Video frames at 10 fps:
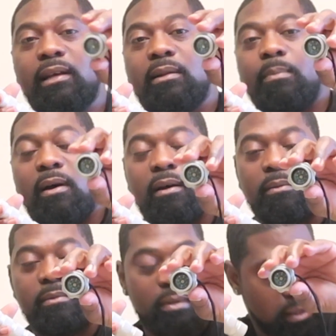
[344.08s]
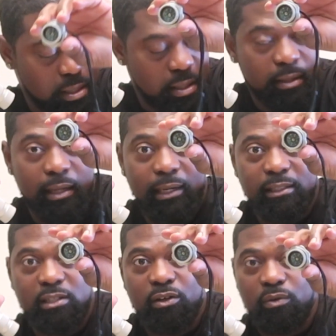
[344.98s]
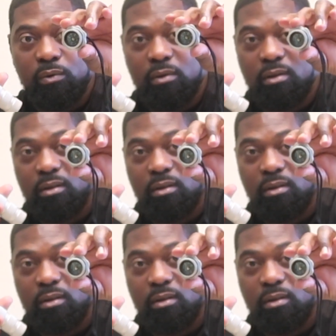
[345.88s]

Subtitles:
there at the bottom. Now that's cool.